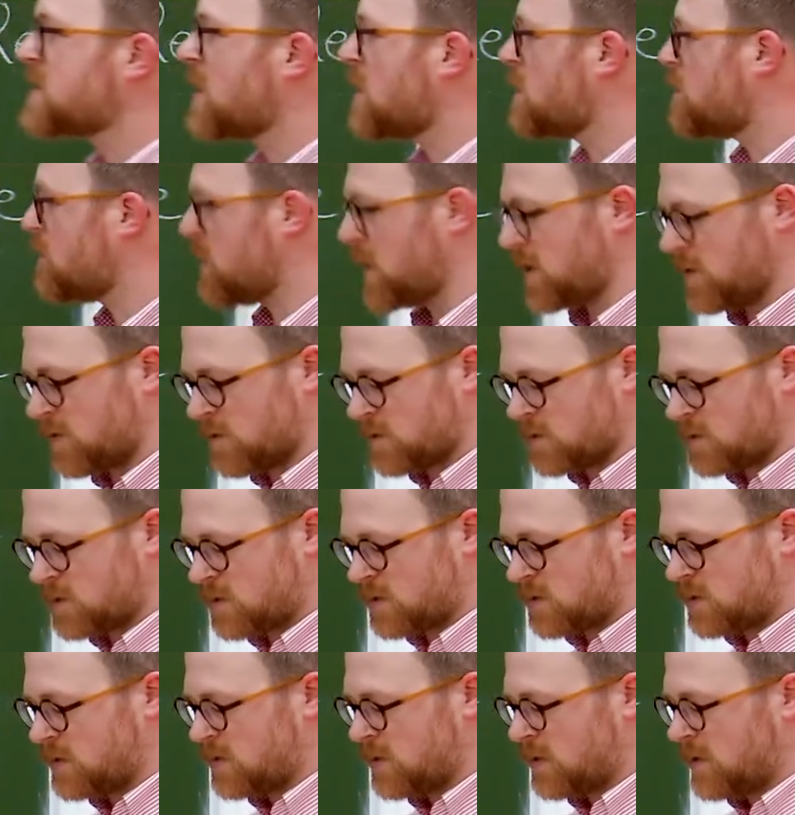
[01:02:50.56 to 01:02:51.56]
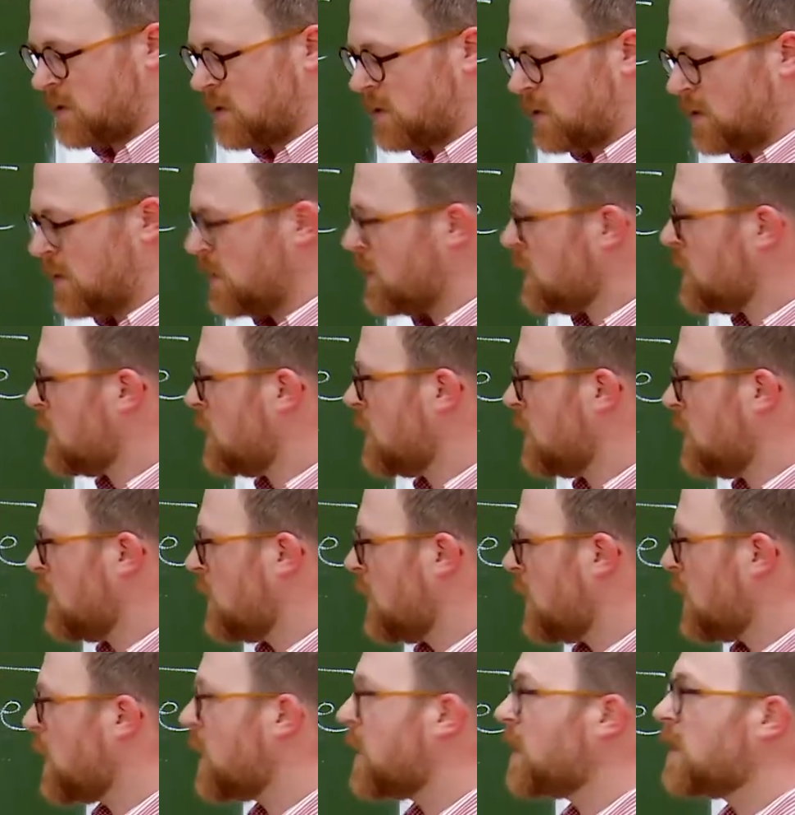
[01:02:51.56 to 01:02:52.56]
out in my notes,
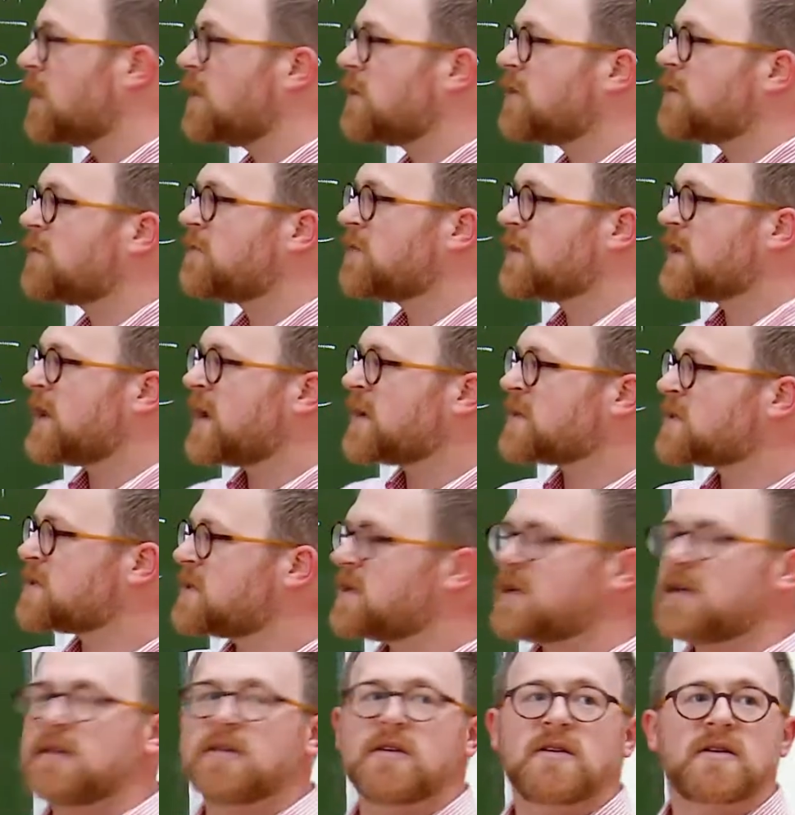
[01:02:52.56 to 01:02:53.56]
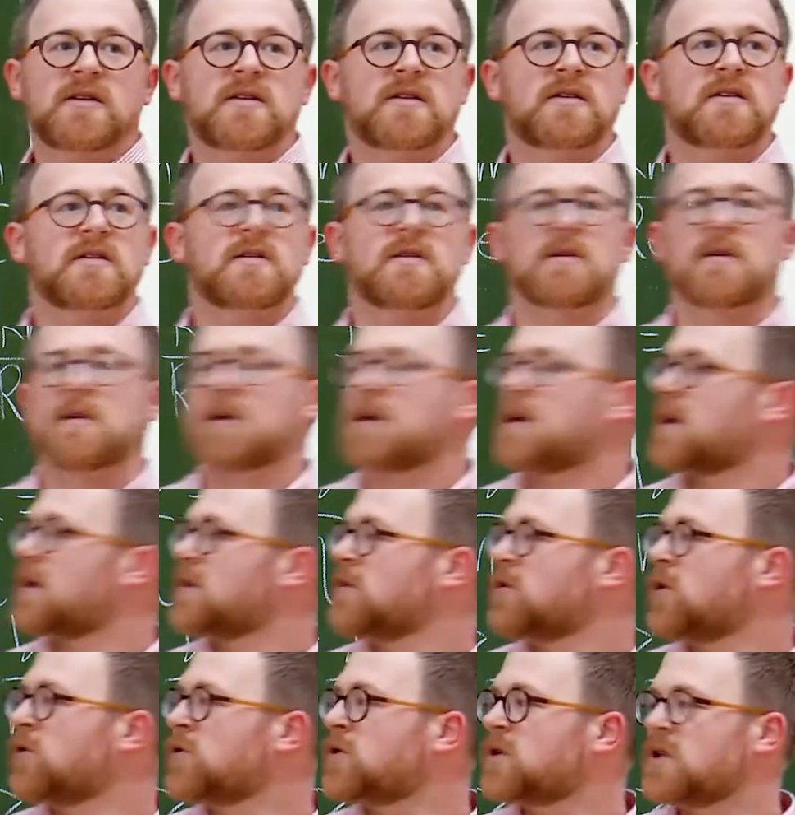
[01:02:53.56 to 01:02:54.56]
the velocity looks
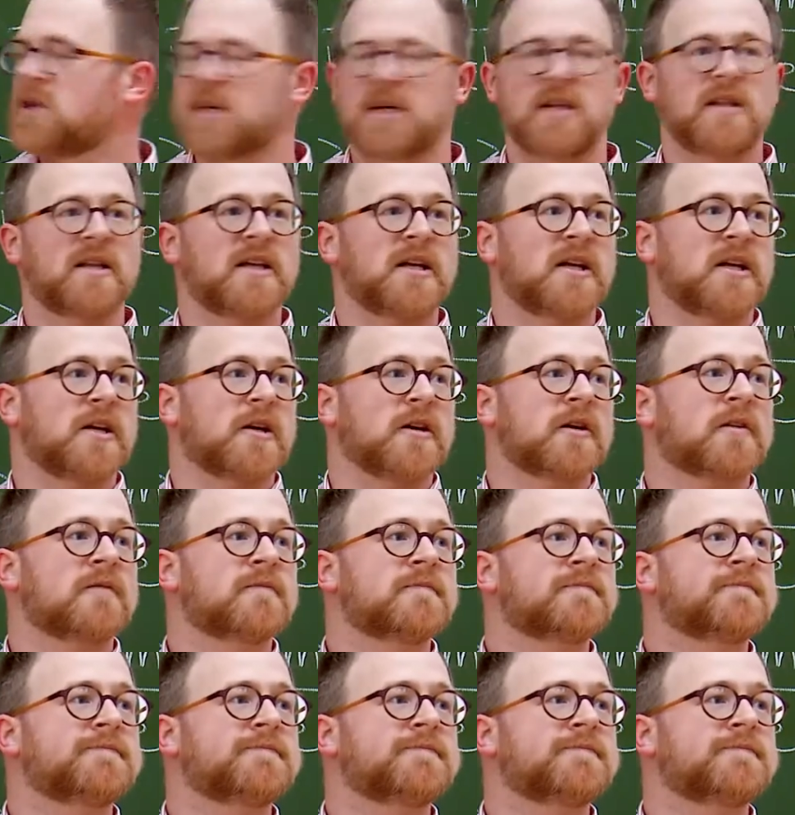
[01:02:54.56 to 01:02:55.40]
locally linear.